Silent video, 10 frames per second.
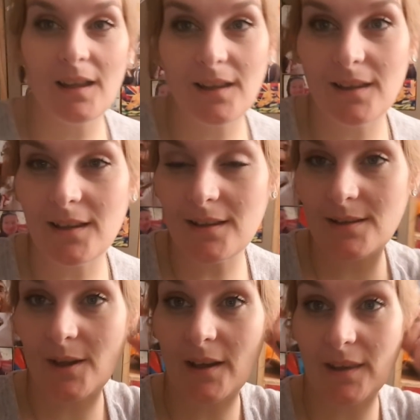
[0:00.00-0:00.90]
is
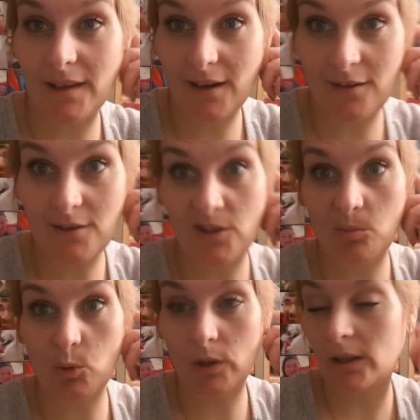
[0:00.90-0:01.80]
going in the garage in the
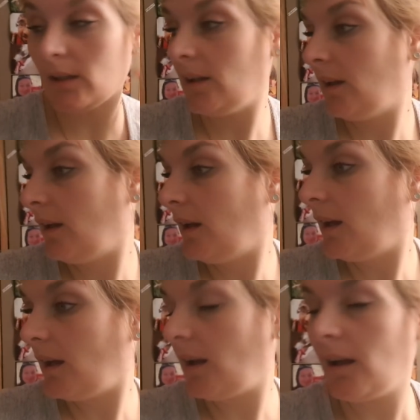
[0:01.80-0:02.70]
morning.
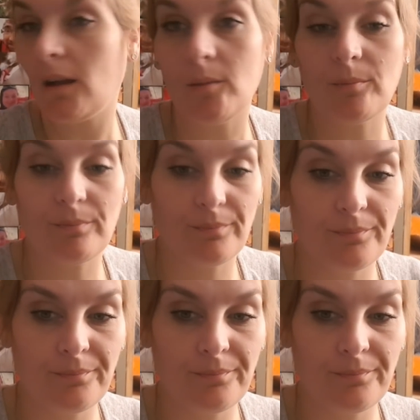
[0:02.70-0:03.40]
One